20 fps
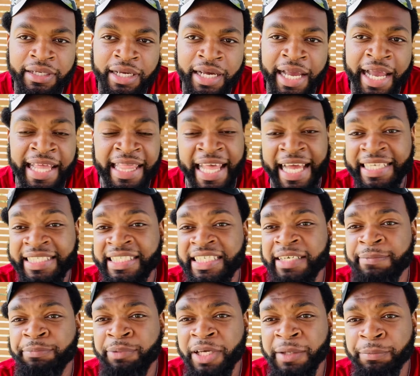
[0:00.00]
And I see
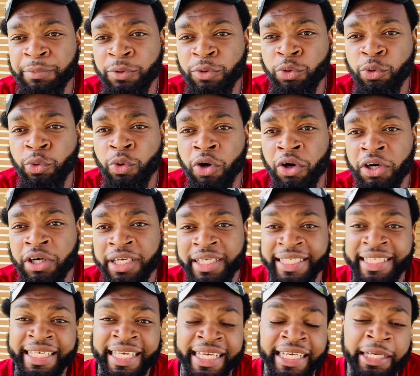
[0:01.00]
people who are
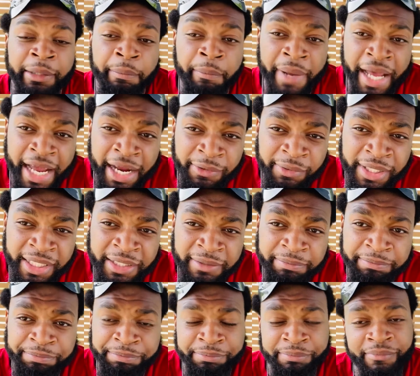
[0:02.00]
getting married,
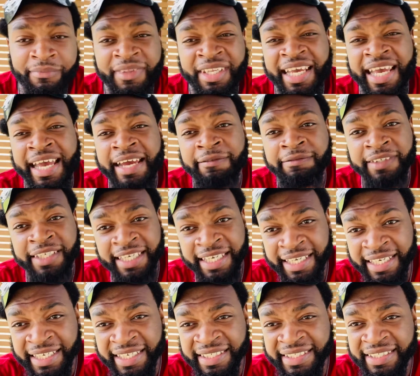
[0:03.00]
have
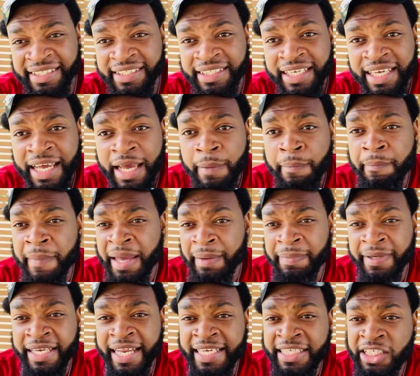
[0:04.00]
kids, maybe
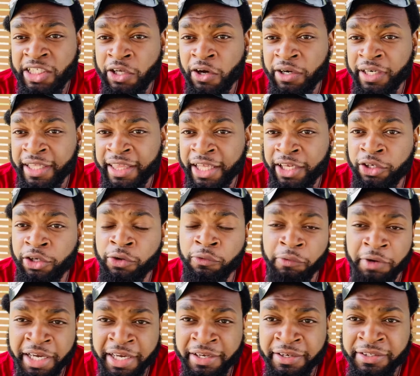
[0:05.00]
they started their
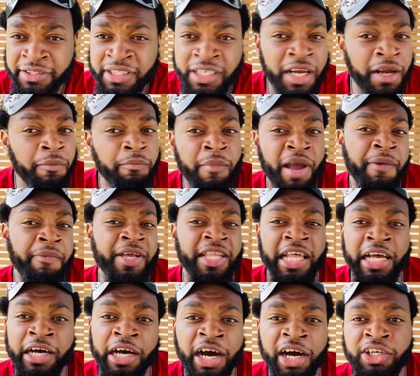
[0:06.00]
careers, maybe
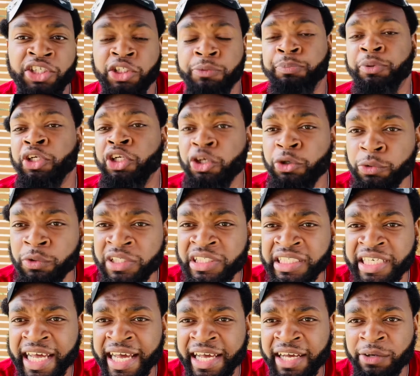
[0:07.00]
they're entrepreneurs
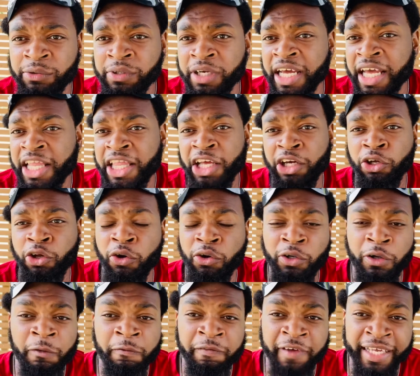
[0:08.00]
now, they're going
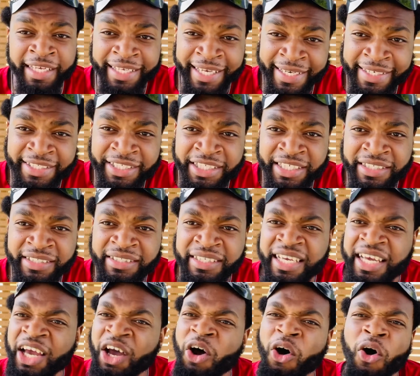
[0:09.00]
on vacation,
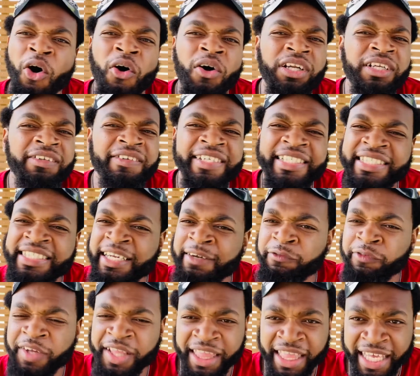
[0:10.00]
all of these
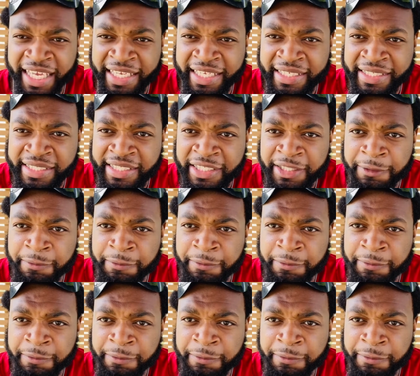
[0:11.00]
different things.